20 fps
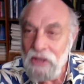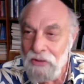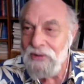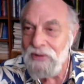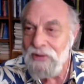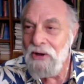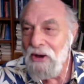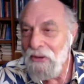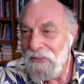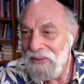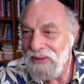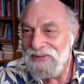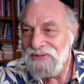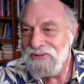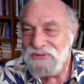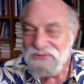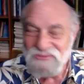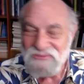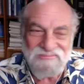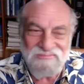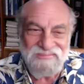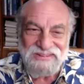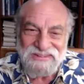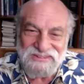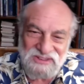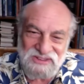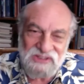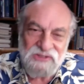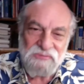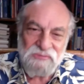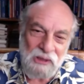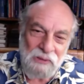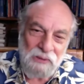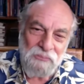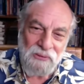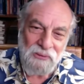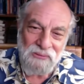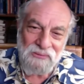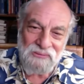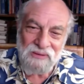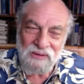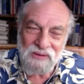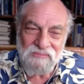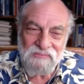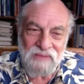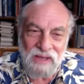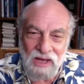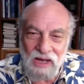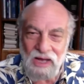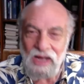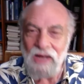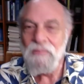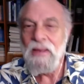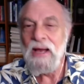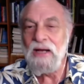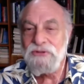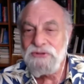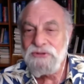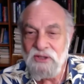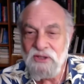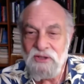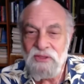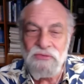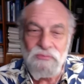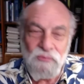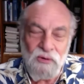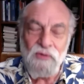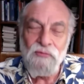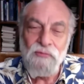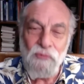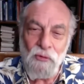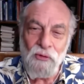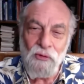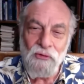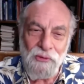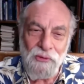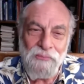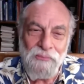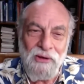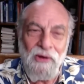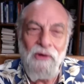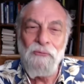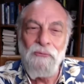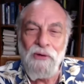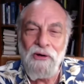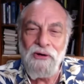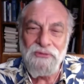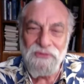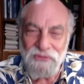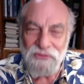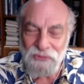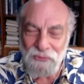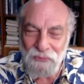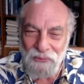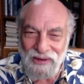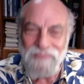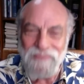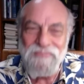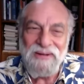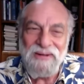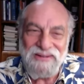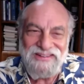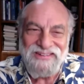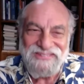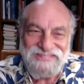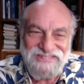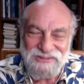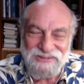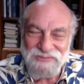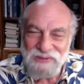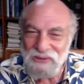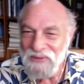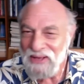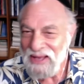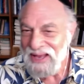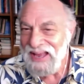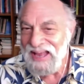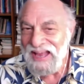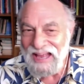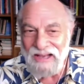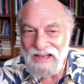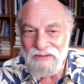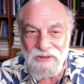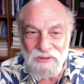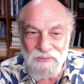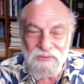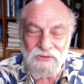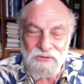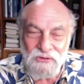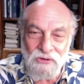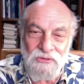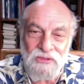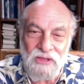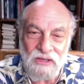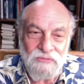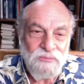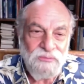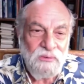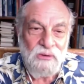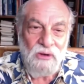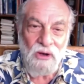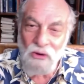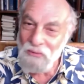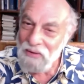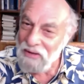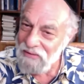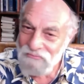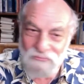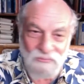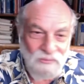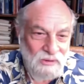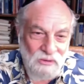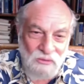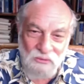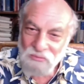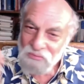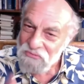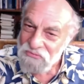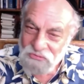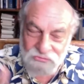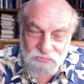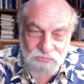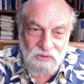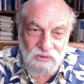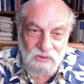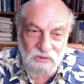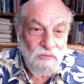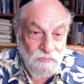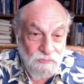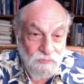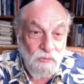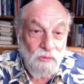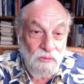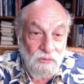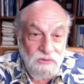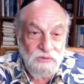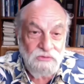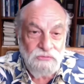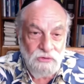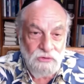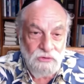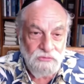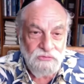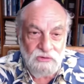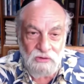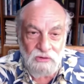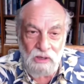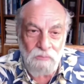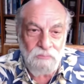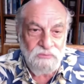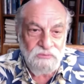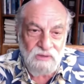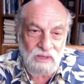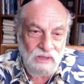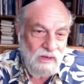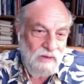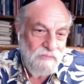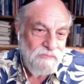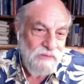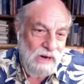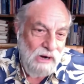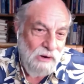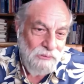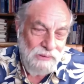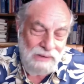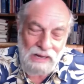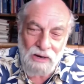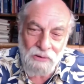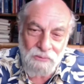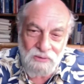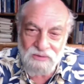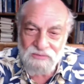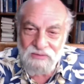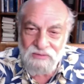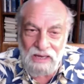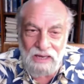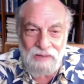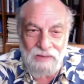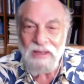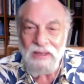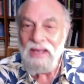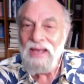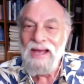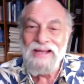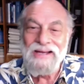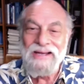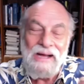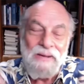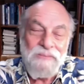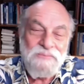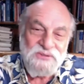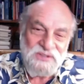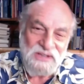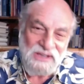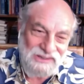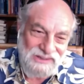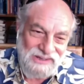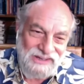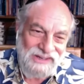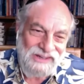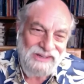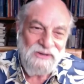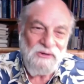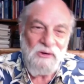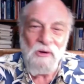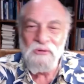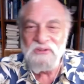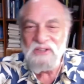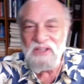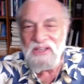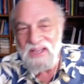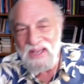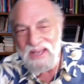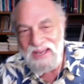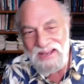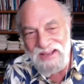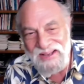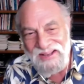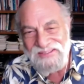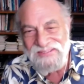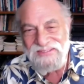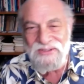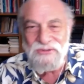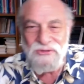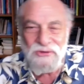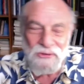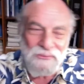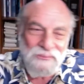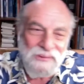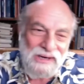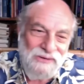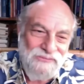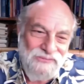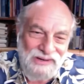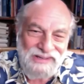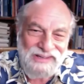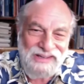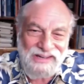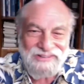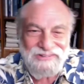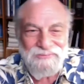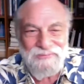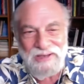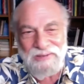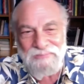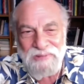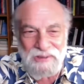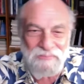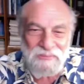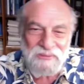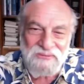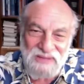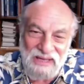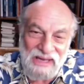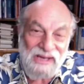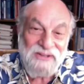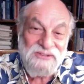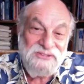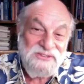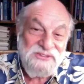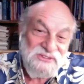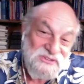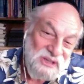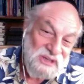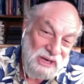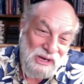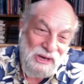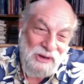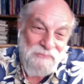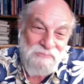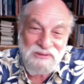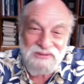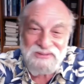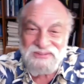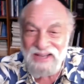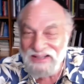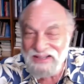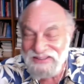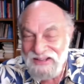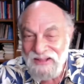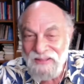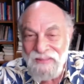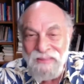we go in, 6 people. I'm actually 3 or 4 of them all rolled into one, but yeah, 6 people. And we would do this. We'd go in 3 or 4 of these nursing homes, a half hour, an hour at a time. And I'm singing and holding hands and doing whatever I can to make people dance and skip and such.